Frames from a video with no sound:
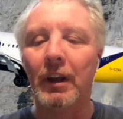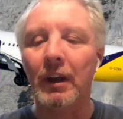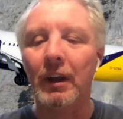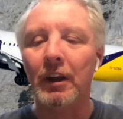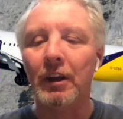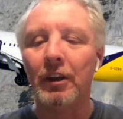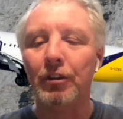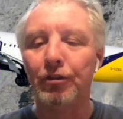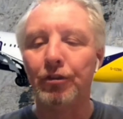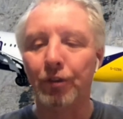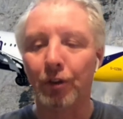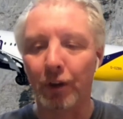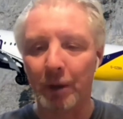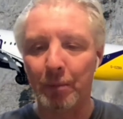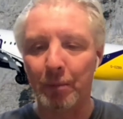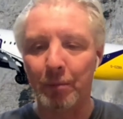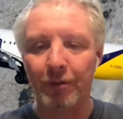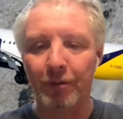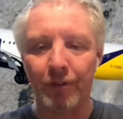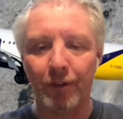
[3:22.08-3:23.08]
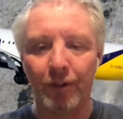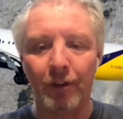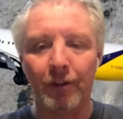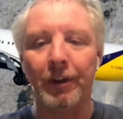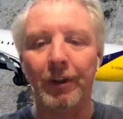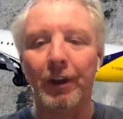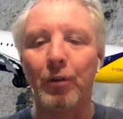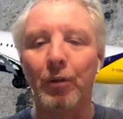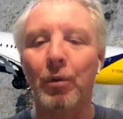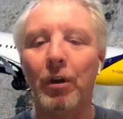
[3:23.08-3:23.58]
shortly before
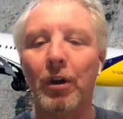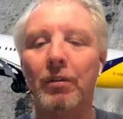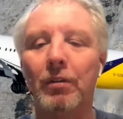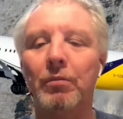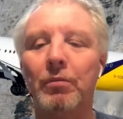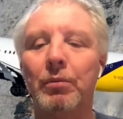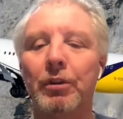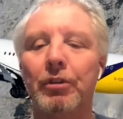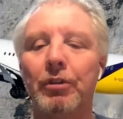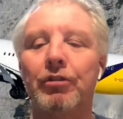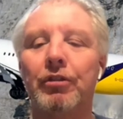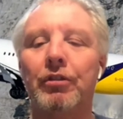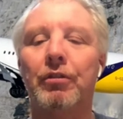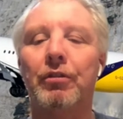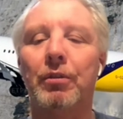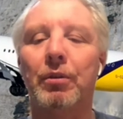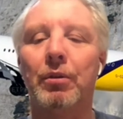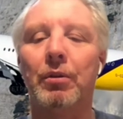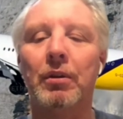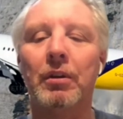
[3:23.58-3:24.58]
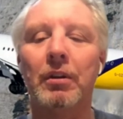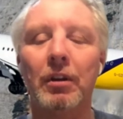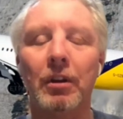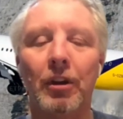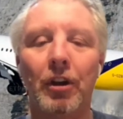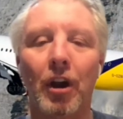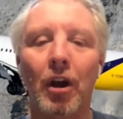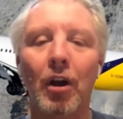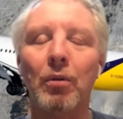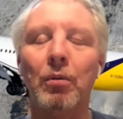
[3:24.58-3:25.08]
V1, which is your
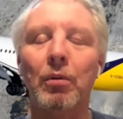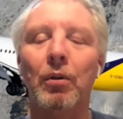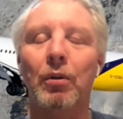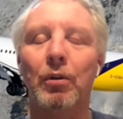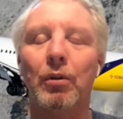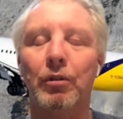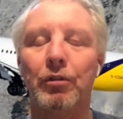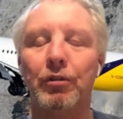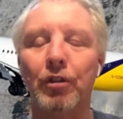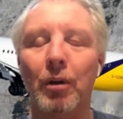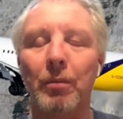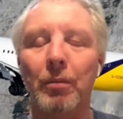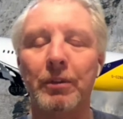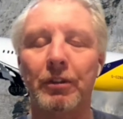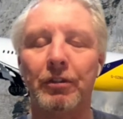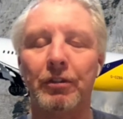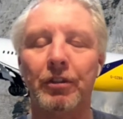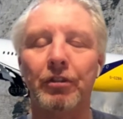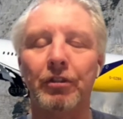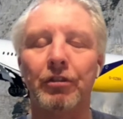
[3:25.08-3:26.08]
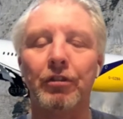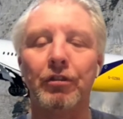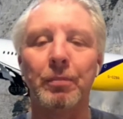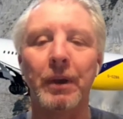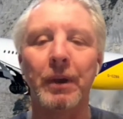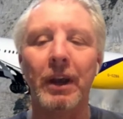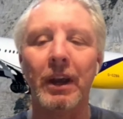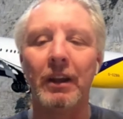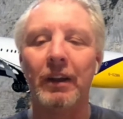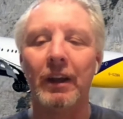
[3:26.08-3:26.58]
go or stop decision
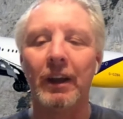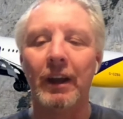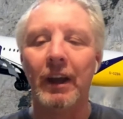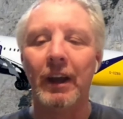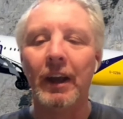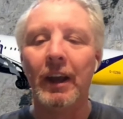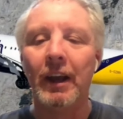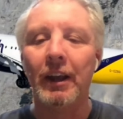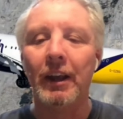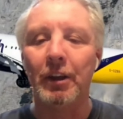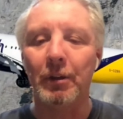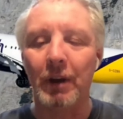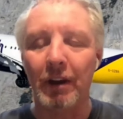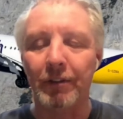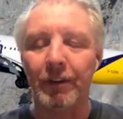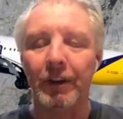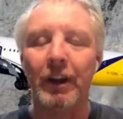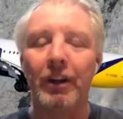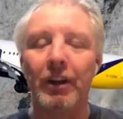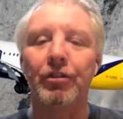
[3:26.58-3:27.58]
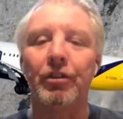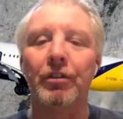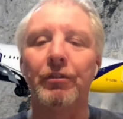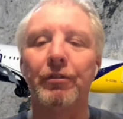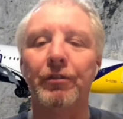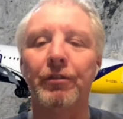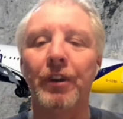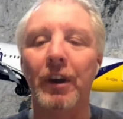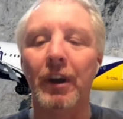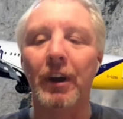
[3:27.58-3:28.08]
speed, you have an engine
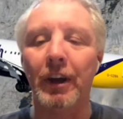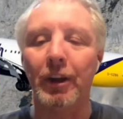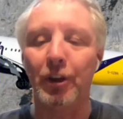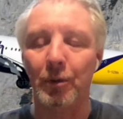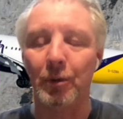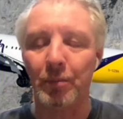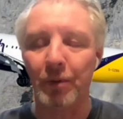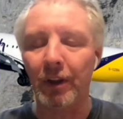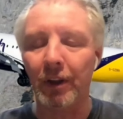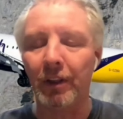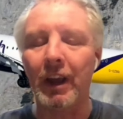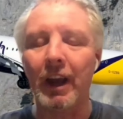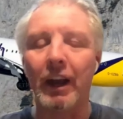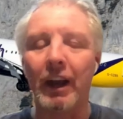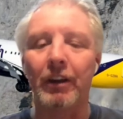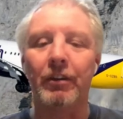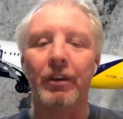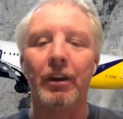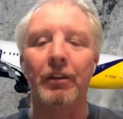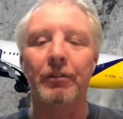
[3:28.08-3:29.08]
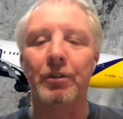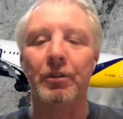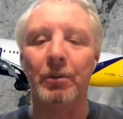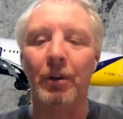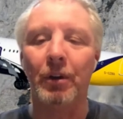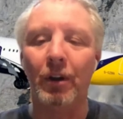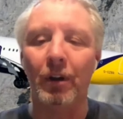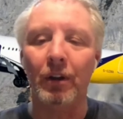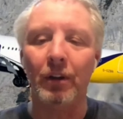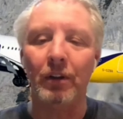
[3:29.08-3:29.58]
fire, you bring the aircraft to a
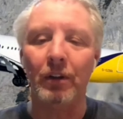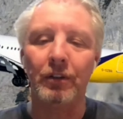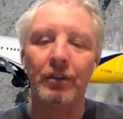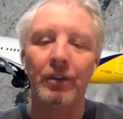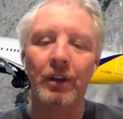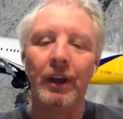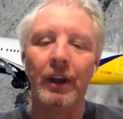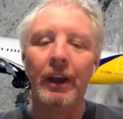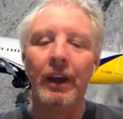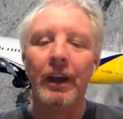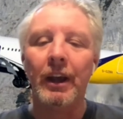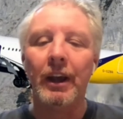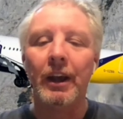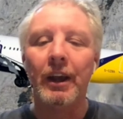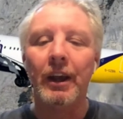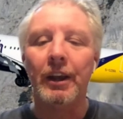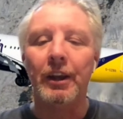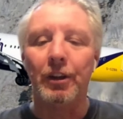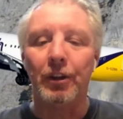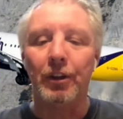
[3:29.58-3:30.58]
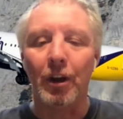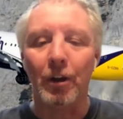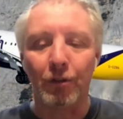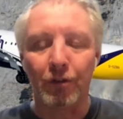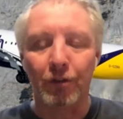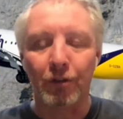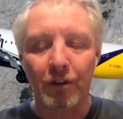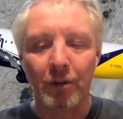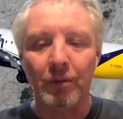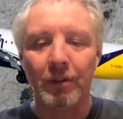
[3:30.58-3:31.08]
halt, you go
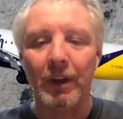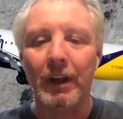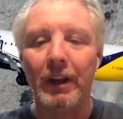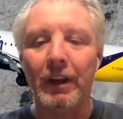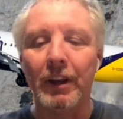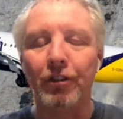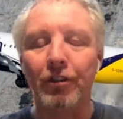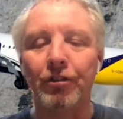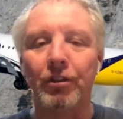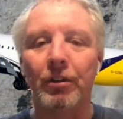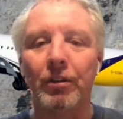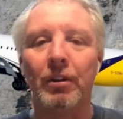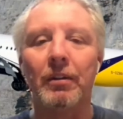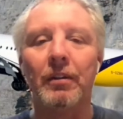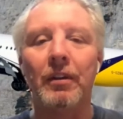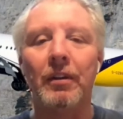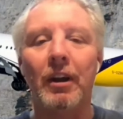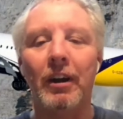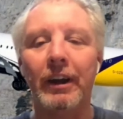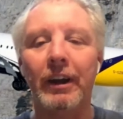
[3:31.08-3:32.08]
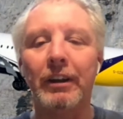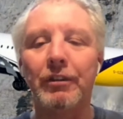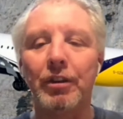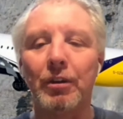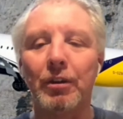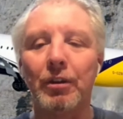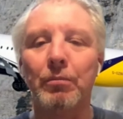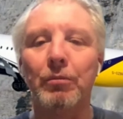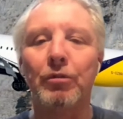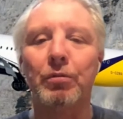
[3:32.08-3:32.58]
through the initial
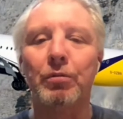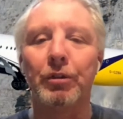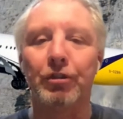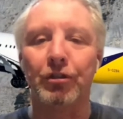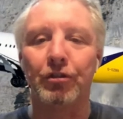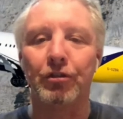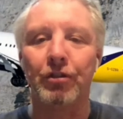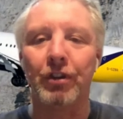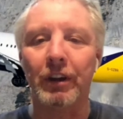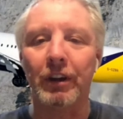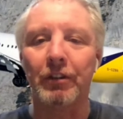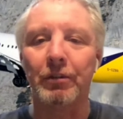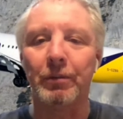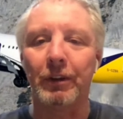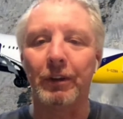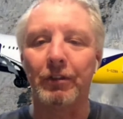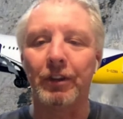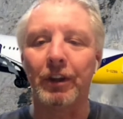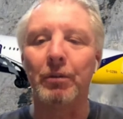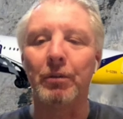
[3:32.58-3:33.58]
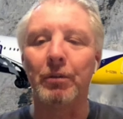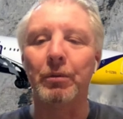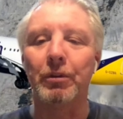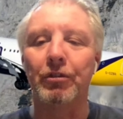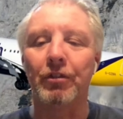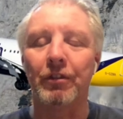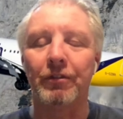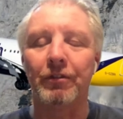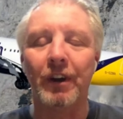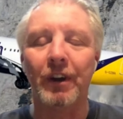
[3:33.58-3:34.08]
items which are trying to extinguish
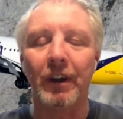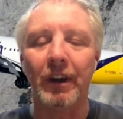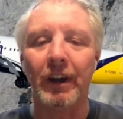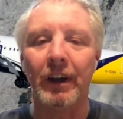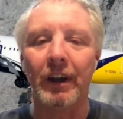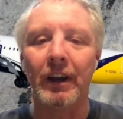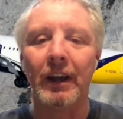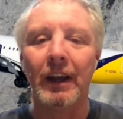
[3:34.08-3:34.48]
the fire.